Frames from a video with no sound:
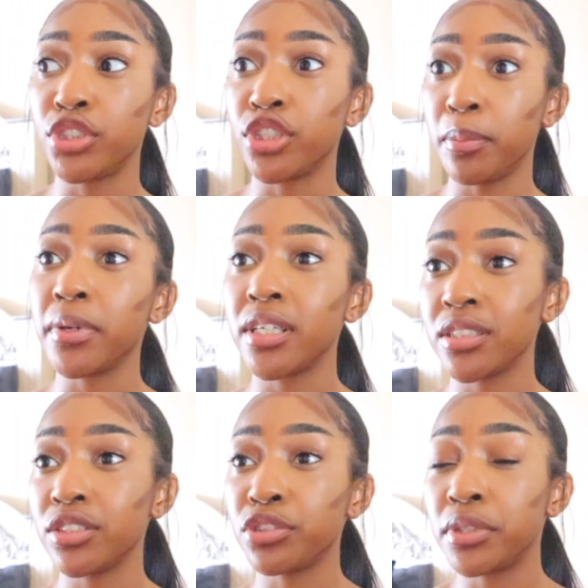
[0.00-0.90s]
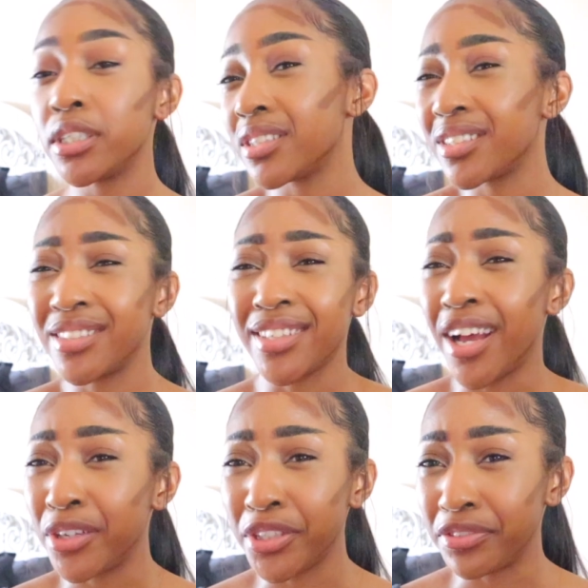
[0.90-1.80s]
jump on a situation because of
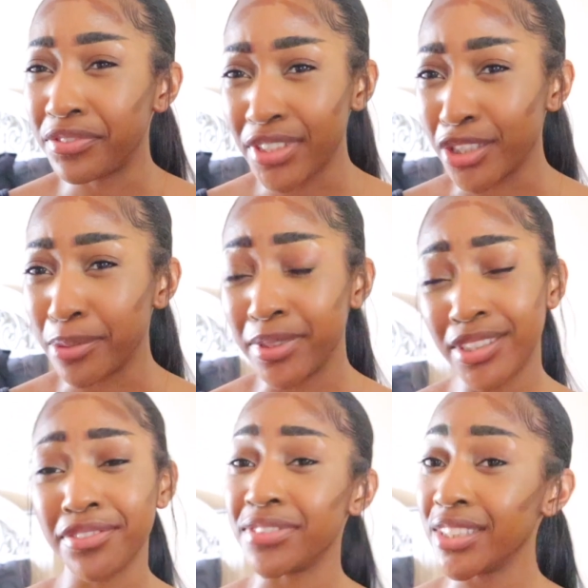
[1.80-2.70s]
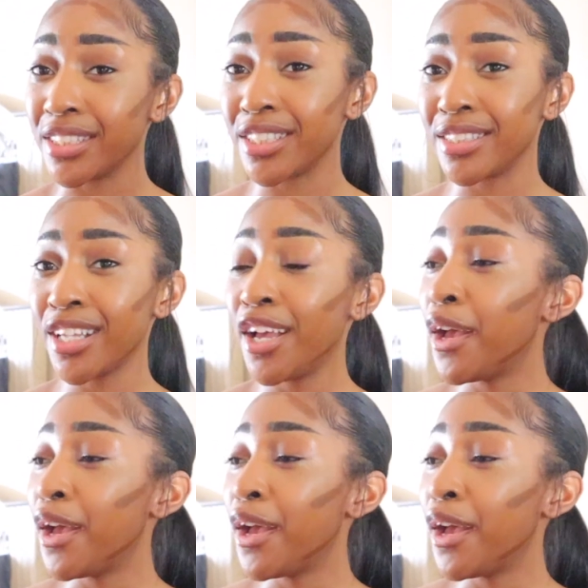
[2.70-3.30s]
how you feel, but your feelings